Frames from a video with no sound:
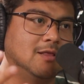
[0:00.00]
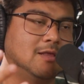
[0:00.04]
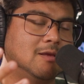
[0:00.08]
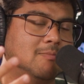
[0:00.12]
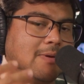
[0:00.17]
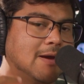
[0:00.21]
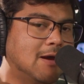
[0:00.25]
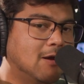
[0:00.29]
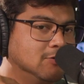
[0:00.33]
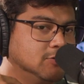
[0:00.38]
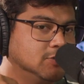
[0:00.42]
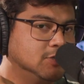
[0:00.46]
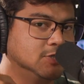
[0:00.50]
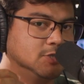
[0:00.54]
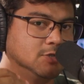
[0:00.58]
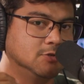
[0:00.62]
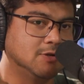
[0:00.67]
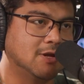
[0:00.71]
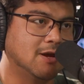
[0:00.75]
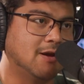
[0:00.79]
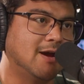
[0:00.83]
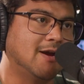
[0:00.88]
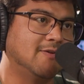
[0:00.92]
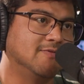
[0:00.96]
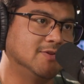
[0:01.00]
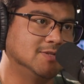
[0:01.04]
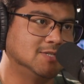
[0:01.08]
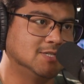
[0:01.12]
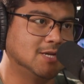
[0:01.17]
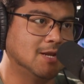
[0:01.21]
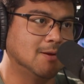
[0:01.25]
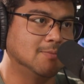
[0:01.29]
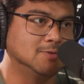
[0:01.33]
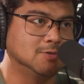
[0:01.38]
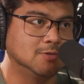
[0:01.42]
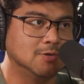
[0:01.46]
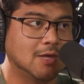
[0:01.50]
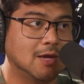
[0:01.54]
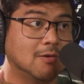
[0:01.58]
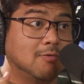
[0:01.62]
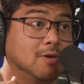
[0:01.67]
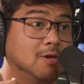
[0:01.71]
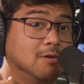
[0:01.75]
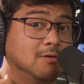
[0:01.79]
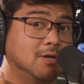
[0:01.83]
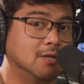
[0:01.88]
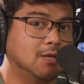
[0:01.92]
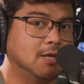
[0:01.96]
And the boundaries you now have to set up so that
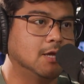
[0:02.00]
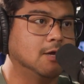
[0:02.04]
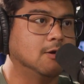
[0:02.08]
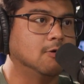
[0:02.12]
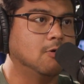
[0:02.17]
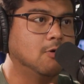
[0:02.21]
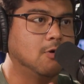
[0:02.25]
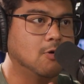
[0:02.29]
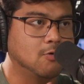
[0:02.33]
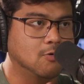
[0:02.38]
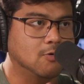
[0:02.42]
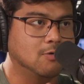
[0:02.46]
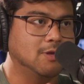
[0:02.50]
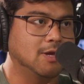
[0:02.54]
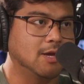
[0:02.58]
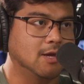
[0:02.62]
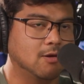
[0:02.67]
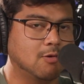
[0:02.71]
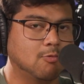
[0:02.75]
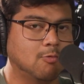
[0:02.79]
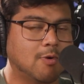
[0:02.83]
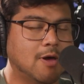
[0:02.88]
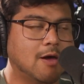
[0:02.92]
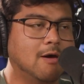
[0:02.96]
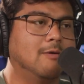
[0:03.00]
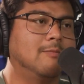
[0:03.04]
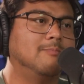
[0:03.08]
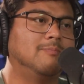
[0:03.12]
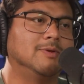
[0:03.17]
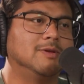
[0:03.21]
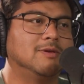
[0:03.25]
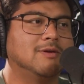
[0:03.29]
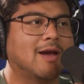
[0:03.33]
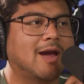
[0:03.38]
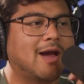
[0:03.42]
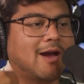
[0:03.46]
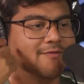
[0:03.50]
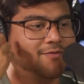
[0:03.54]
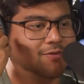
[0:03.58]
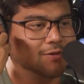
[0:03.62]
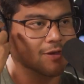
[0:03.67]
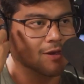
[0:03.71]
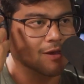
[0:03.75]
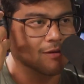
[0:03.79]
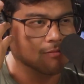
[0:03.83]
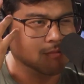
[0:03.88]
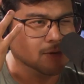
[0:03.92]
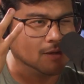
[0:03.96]
way you can heal like well, but you have to
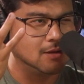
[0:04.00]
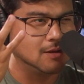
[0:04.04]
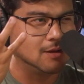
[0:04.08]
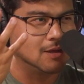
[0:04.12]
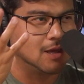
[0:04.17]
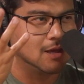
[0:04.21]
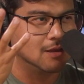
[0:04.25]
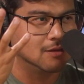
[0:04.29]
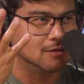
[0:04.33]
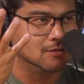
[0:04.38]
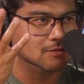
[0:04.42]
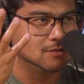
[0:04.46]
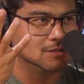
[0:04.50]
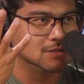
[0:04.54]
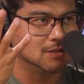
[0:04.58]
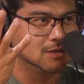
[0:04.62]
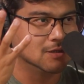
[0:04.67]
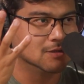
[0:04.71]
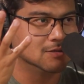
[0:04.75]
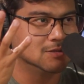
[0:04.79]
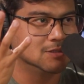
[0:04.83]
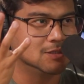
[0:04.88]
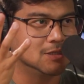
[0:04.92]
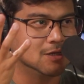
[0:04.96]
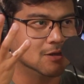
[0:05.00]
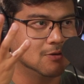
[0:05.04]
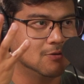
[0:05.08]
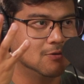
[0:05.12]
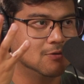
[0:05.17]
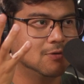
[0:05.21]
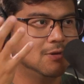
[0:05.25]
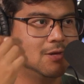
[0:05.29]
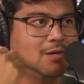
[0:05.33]
communicate those things too.